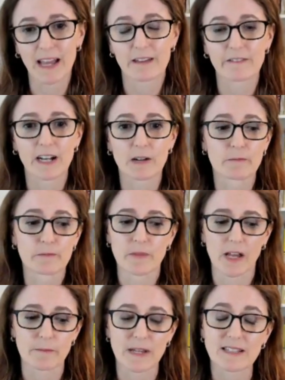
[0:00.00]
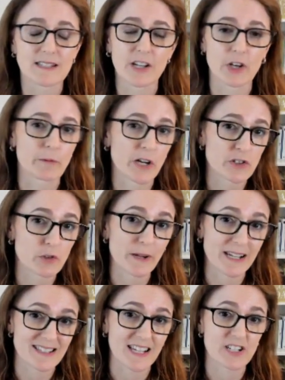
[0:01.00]
of England isn't a commercial
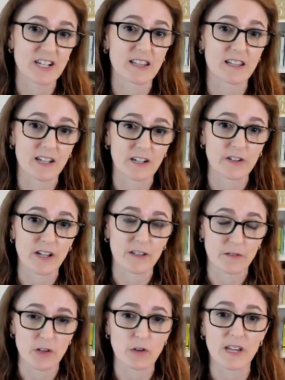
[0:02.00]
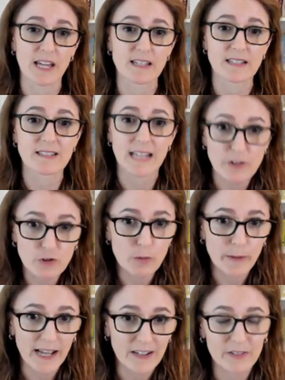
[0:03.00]
bank. It's actually the UK's
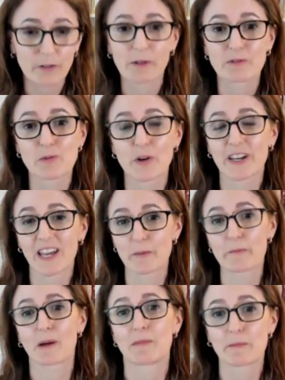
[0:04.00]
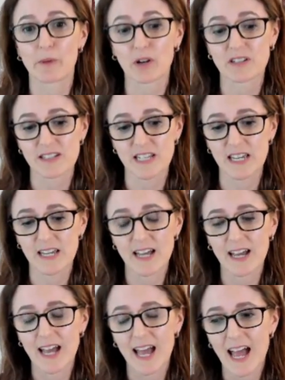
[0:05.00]
central bank. So I was working in public policy.
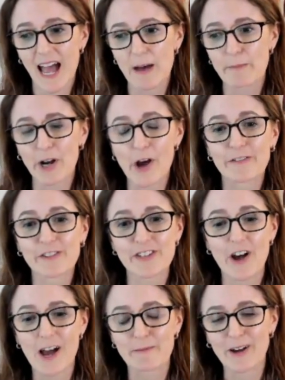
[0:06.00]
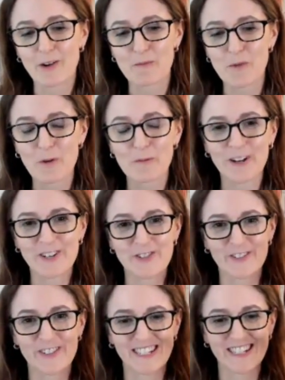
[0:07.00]
But over time, I got more and more
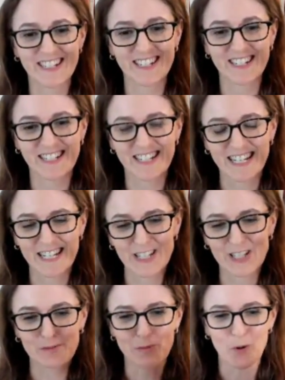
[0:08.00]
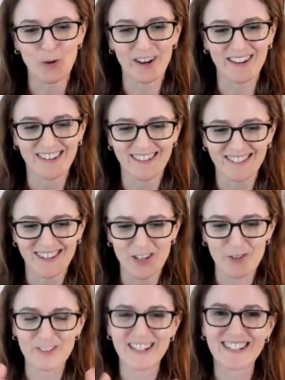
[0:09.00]
interested in smaller
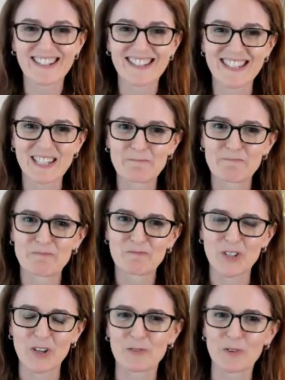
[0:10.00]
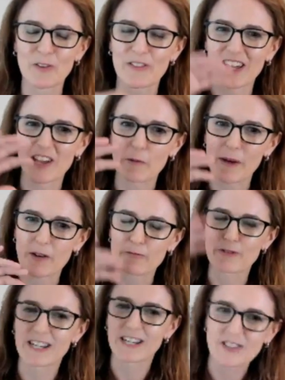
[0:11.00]
units. So not thinking about
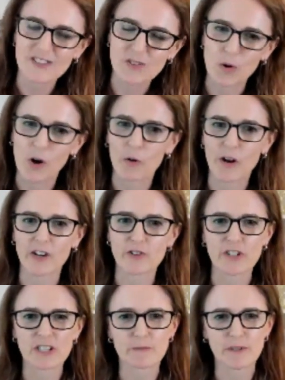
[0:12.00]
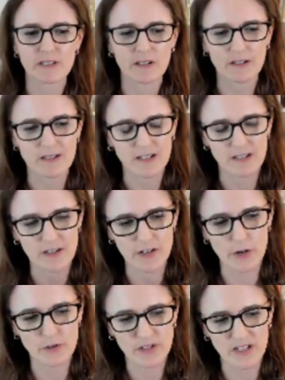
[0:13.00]
regions or whole countries, but starting to
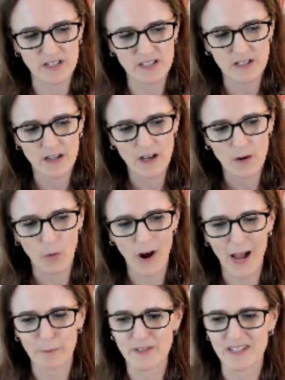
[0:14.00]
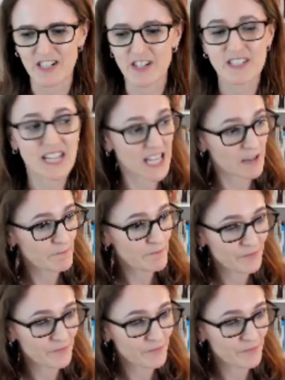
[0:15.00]
notice what happens in a team,